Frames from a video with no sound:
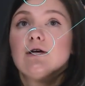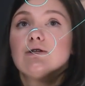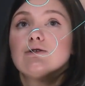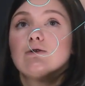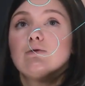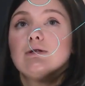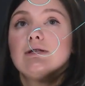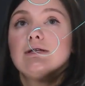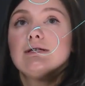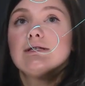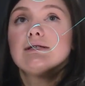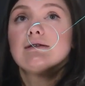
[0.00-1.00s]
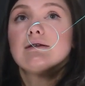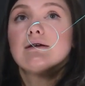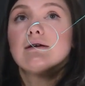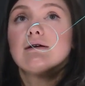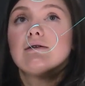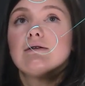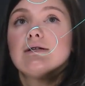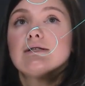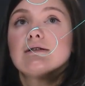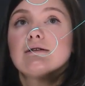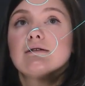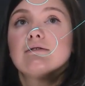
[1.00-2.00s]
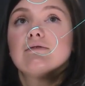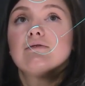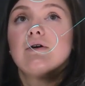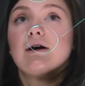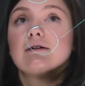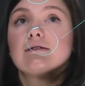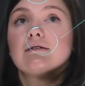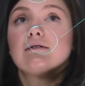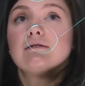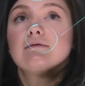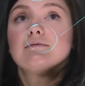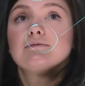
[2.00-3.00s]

So it is a risk factor,